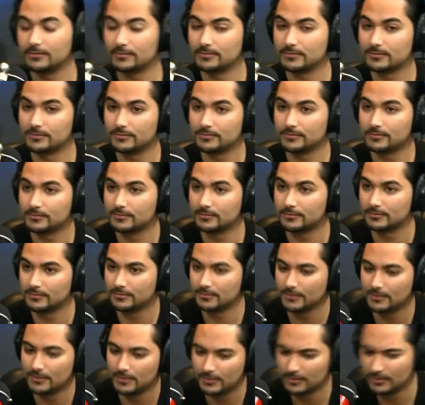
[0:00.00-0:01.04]
up the street and get
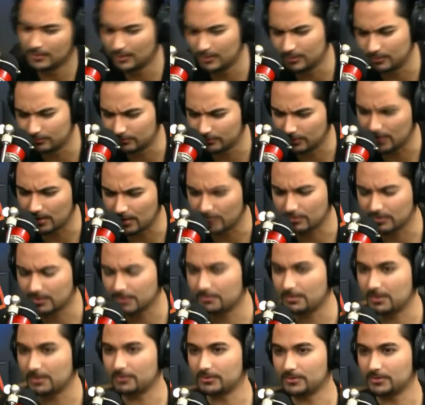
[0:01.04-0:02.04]
stuff for Joanna. Oh no, come on!